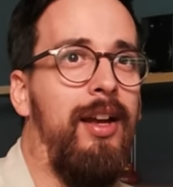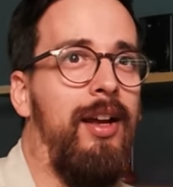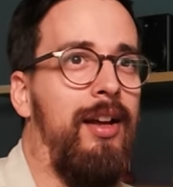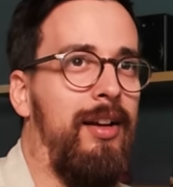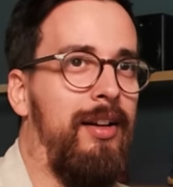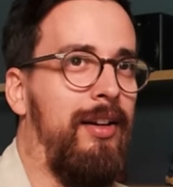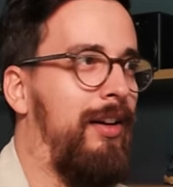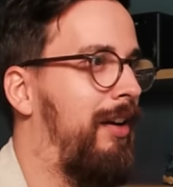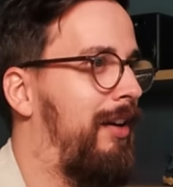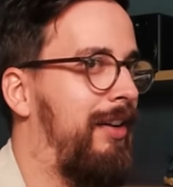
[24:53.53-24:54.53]
Yeah,
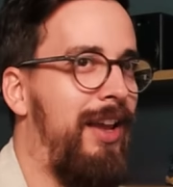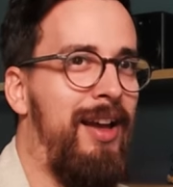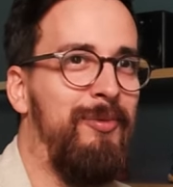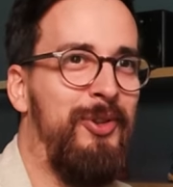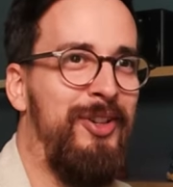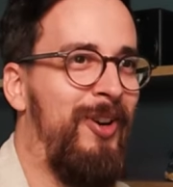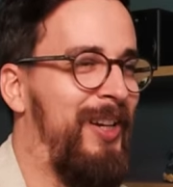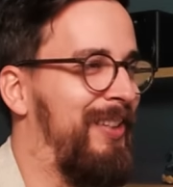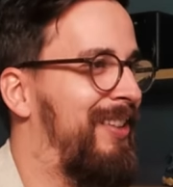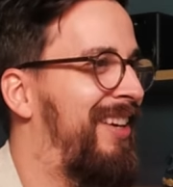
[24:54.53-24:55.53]
I'm doing great.